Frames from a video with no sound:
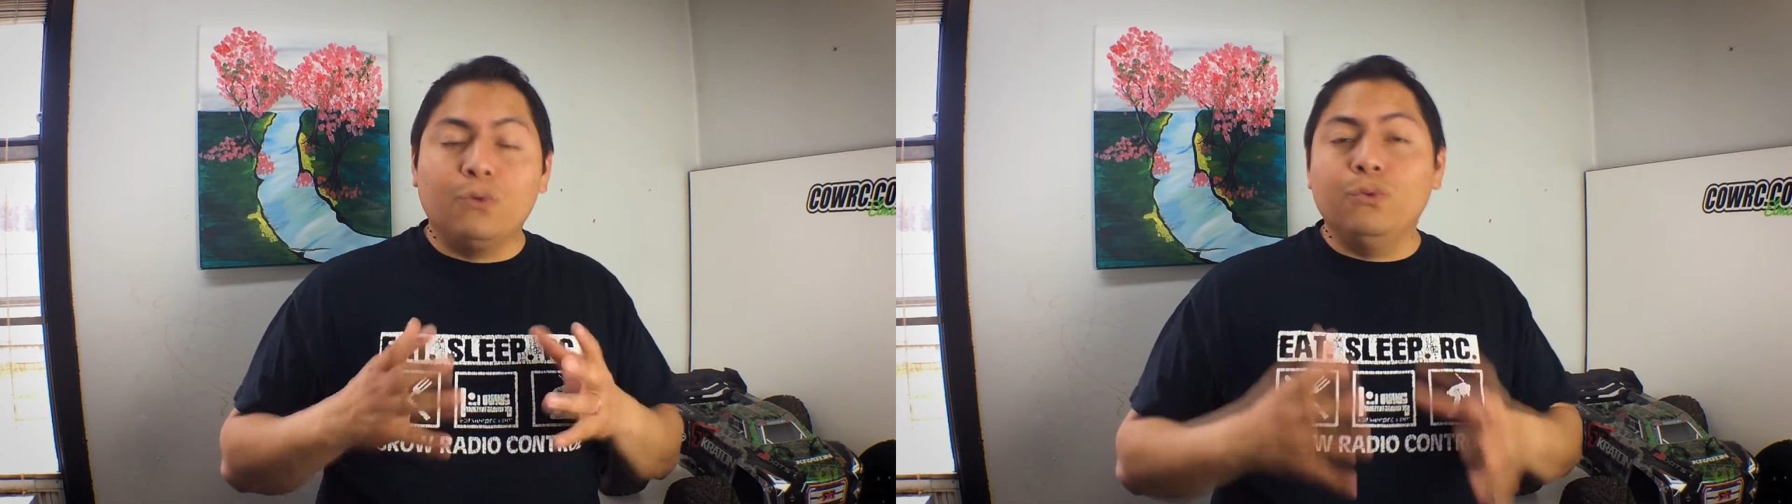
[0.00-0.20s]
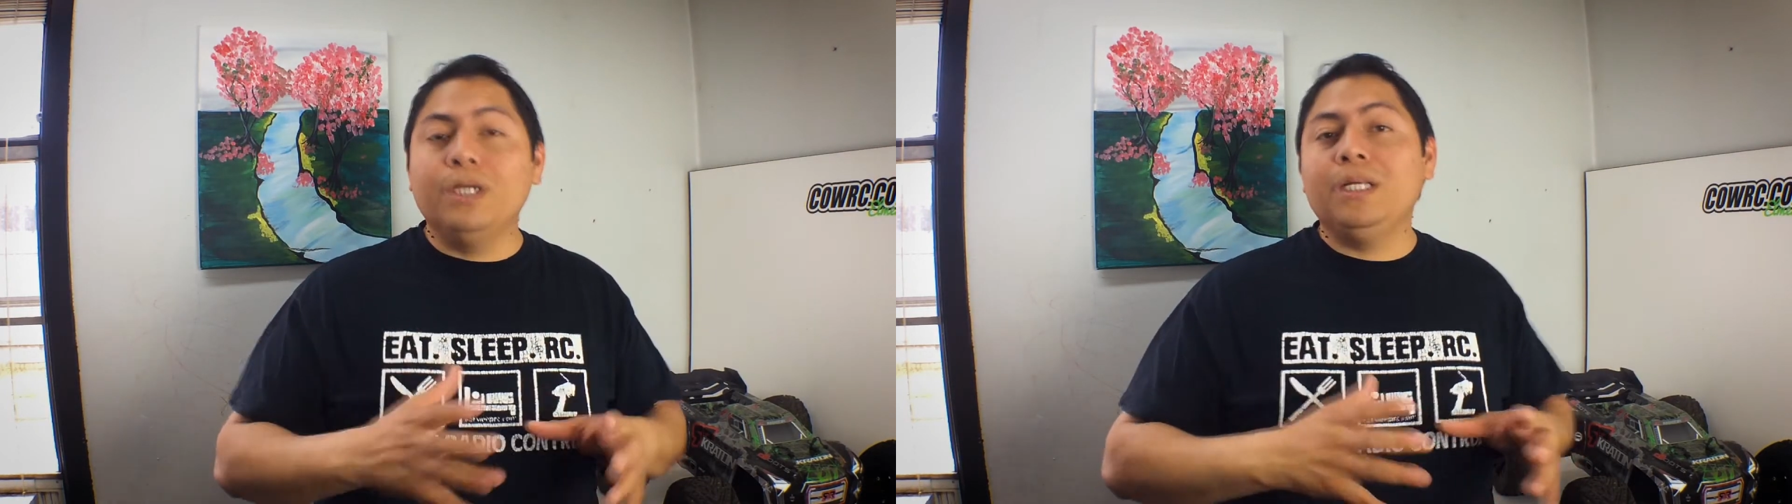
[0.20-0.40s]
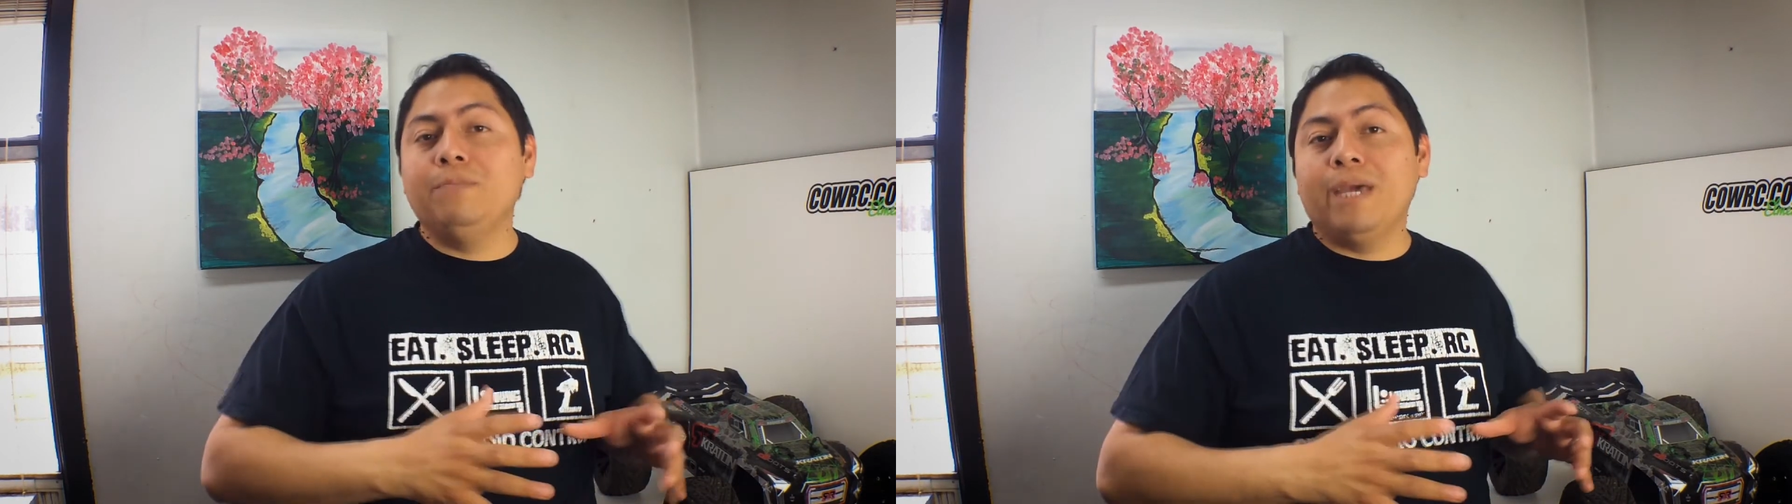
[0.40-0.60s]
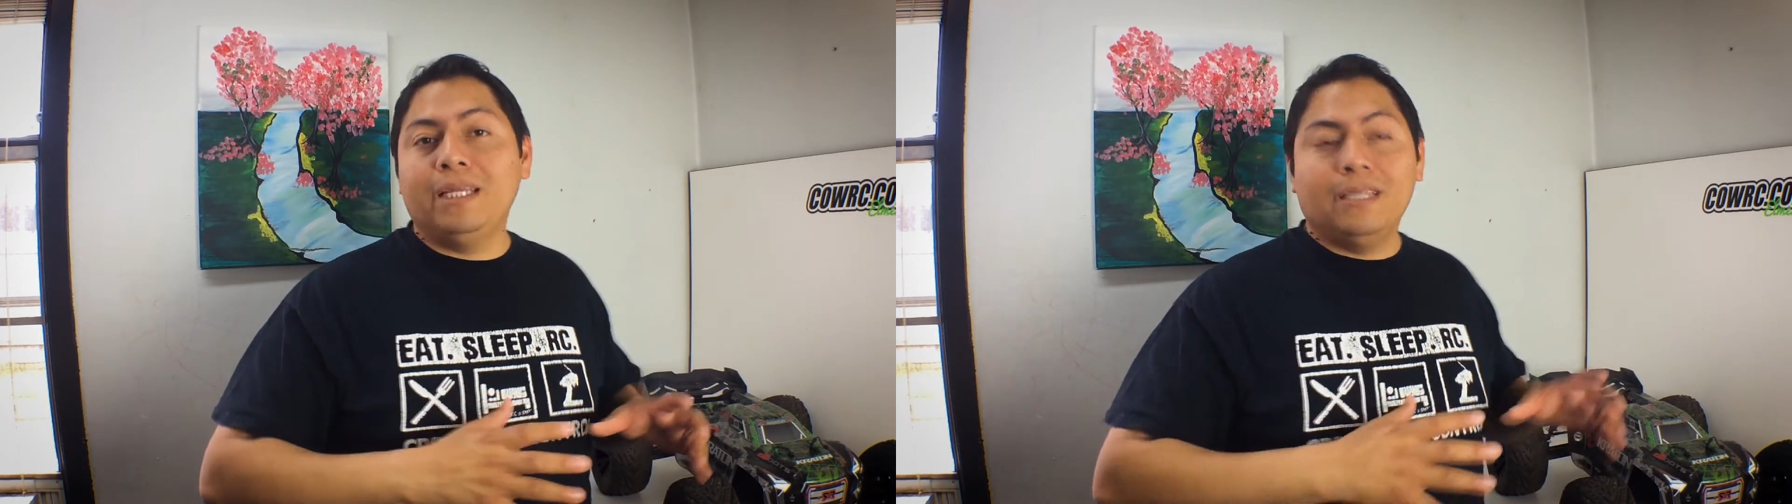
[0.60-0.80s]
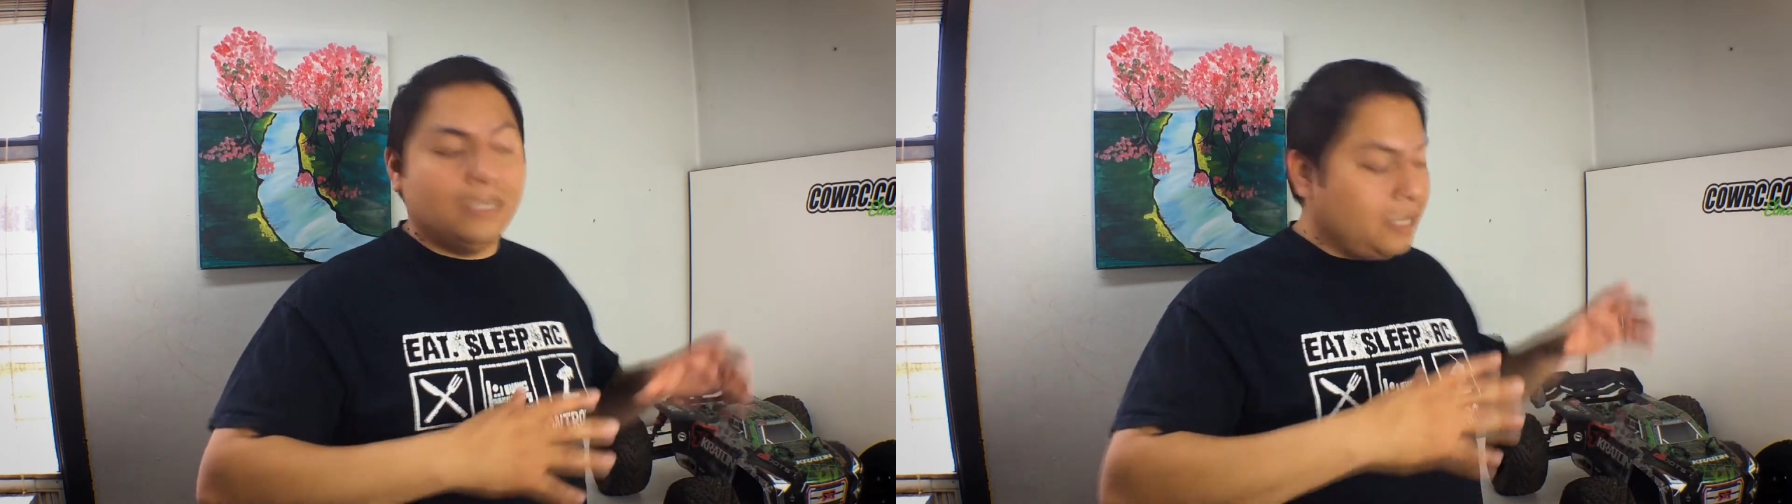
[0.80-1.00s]
really
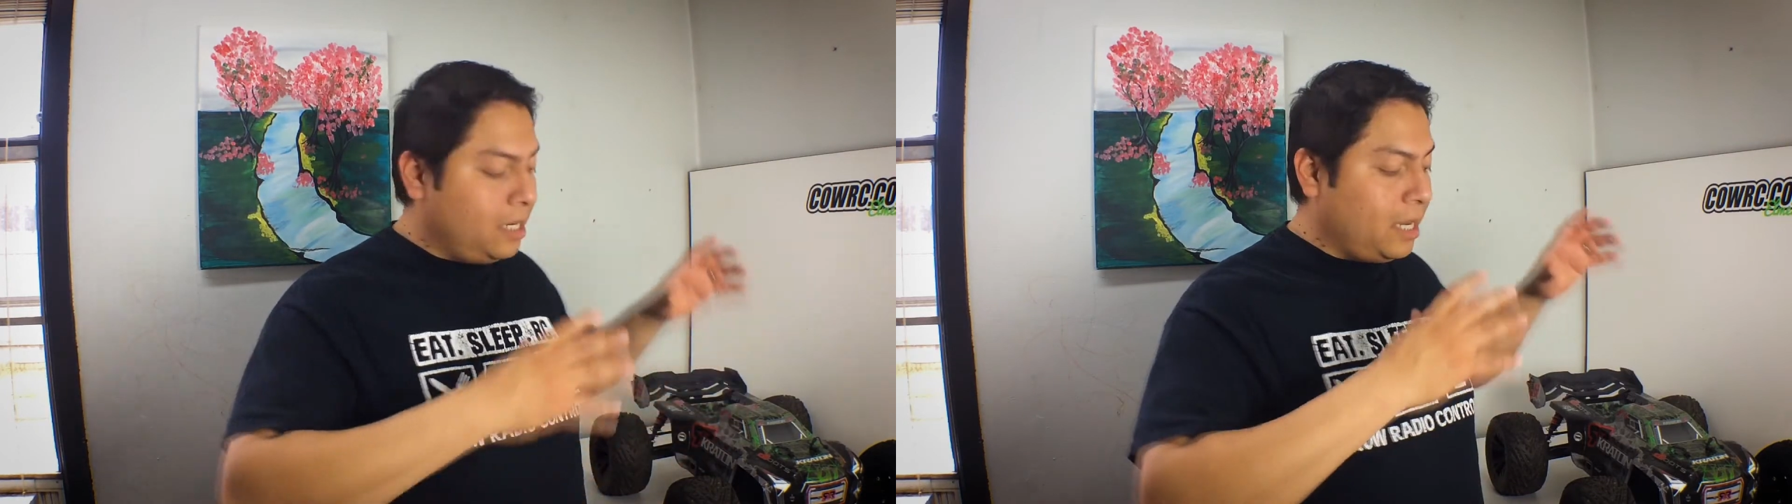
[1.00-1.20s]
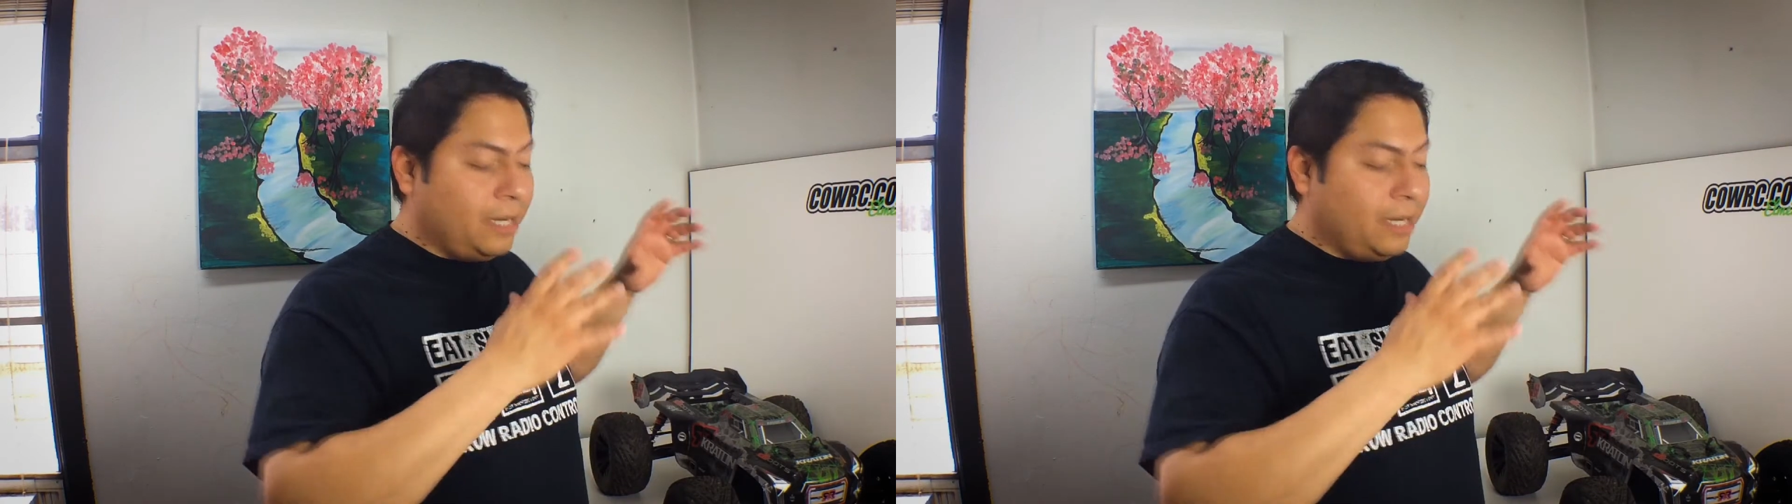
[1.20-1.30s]
made this an